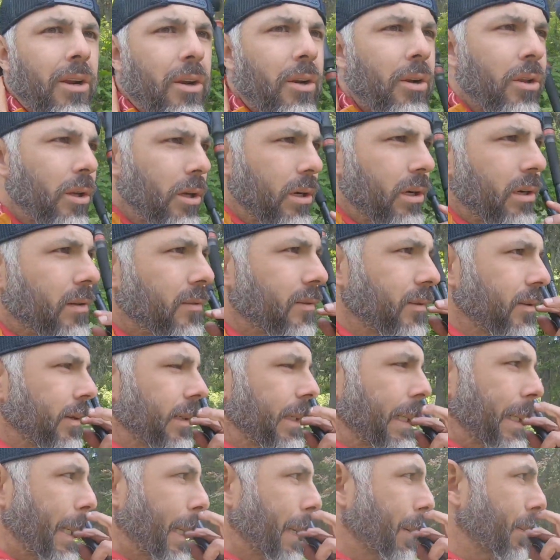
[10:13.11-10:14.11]
earlier. It
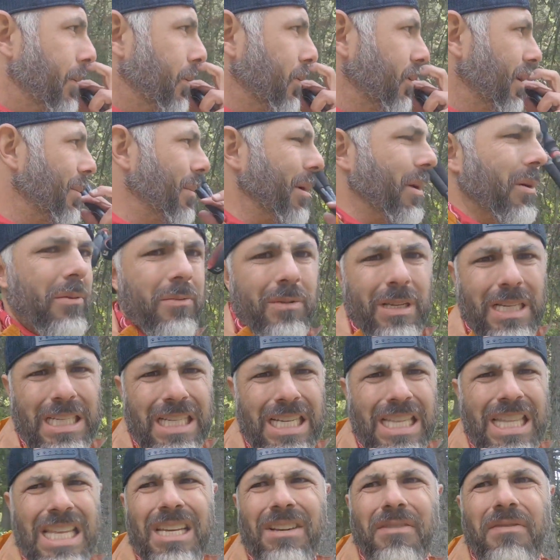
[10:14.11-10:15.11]
was about,
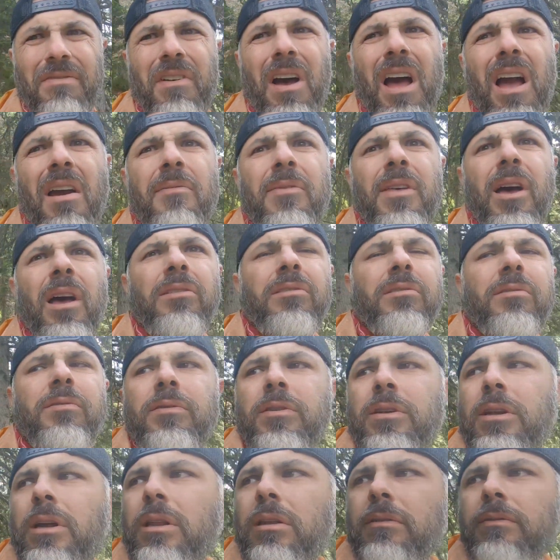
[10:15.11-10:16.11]
I think, 5,000
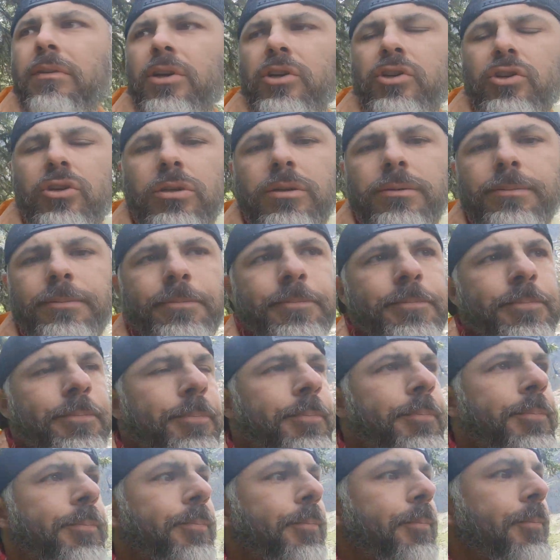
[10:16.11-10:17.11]
feet elevation.
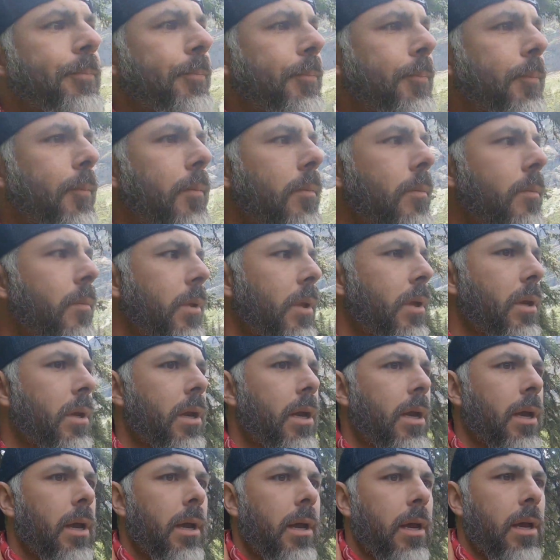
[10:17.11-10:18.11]

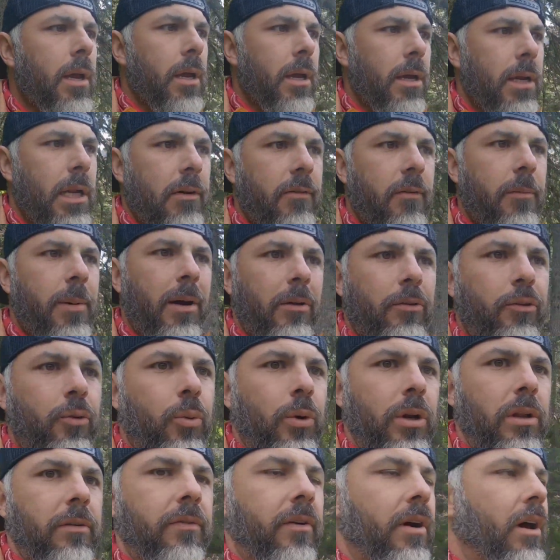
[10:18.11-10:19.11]
And I have about
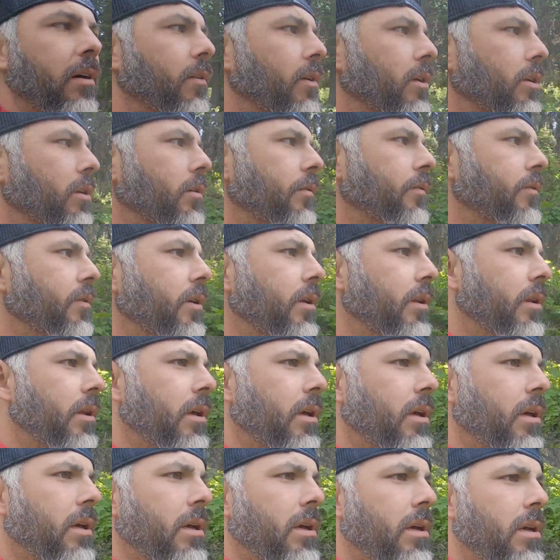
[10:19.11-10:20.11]
2,500 feet
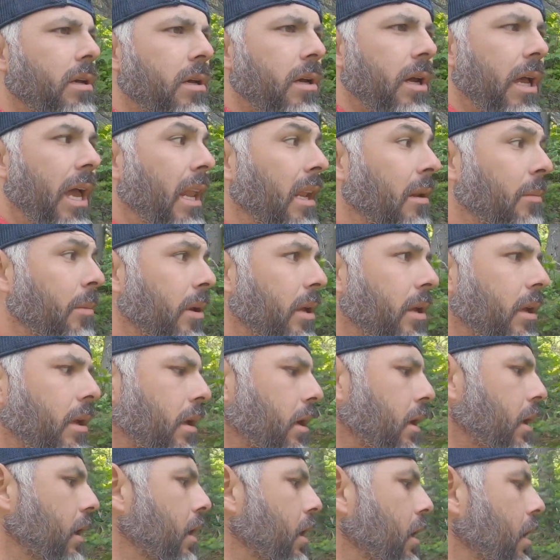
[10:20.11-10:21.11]
ahead of me,
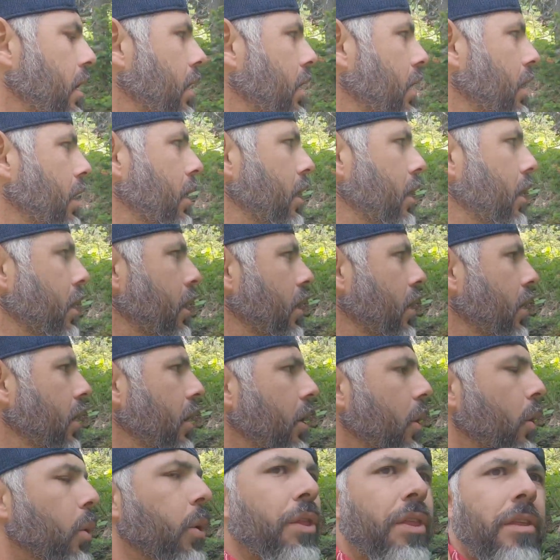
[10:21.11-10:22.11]

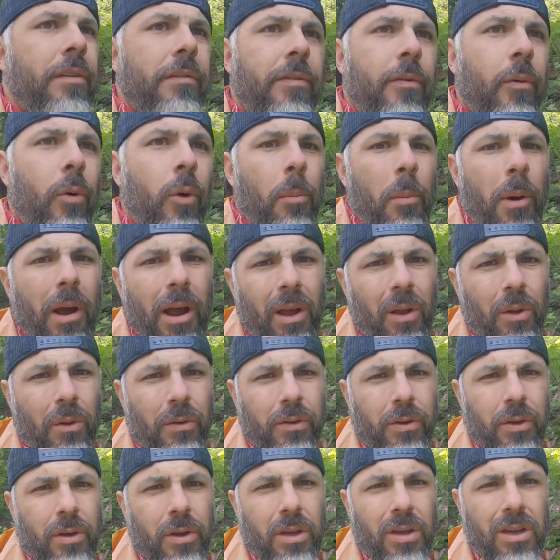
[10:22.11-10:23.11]
within 4
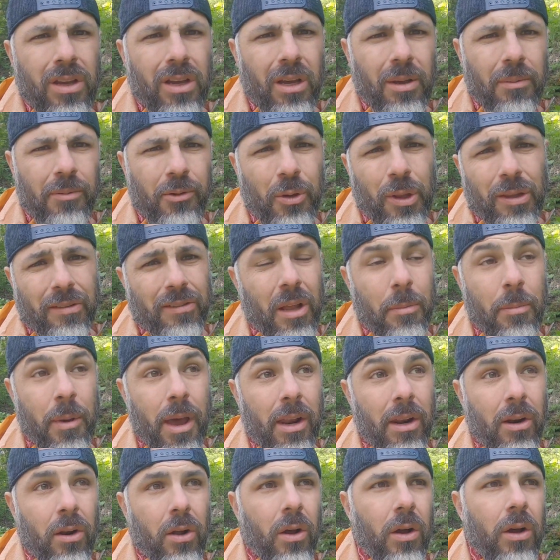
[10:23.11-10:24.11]
miles. So that's not
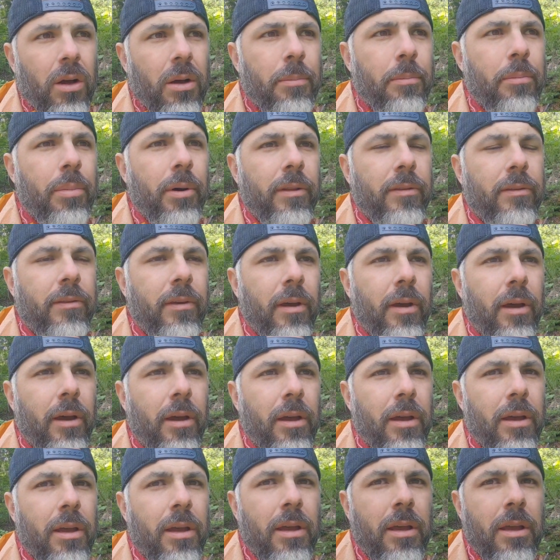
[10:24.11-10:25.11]
bad at all. But
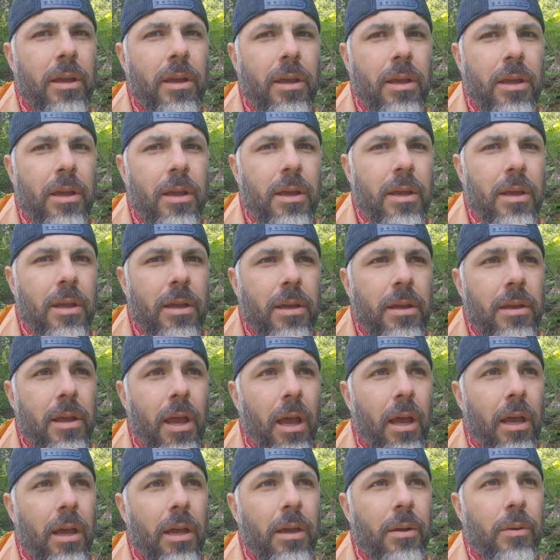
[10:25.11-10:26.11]

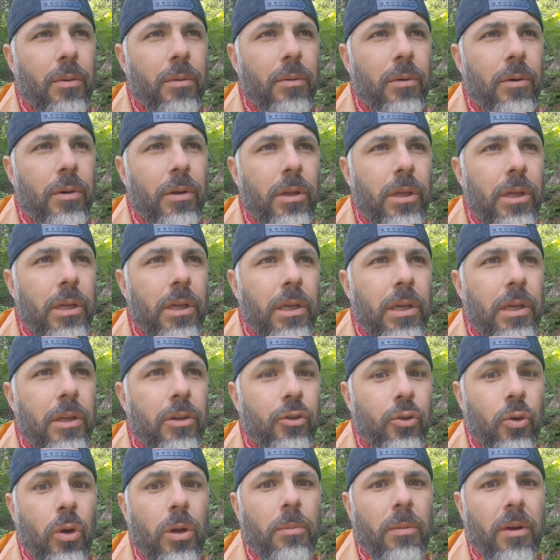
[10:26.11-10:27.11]
yeah, really
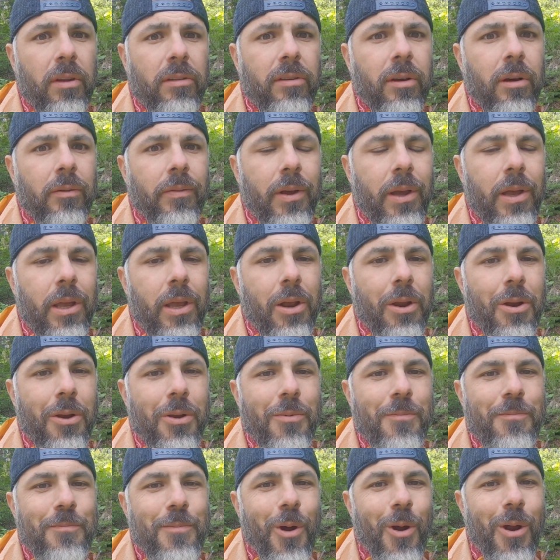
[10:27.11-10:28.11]
enjoying myself out here.
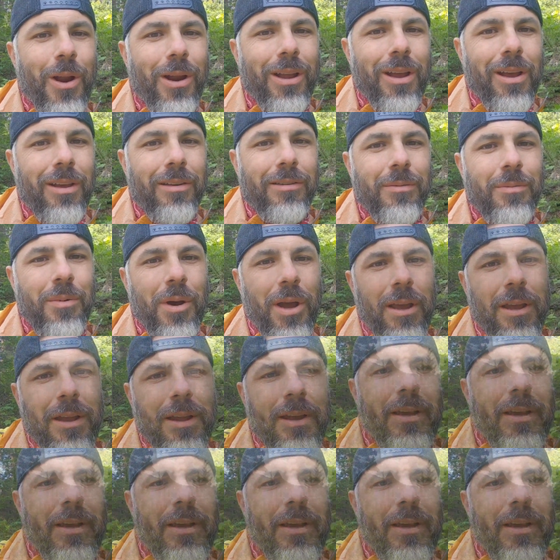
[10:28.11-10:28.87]
All right, guys, bye.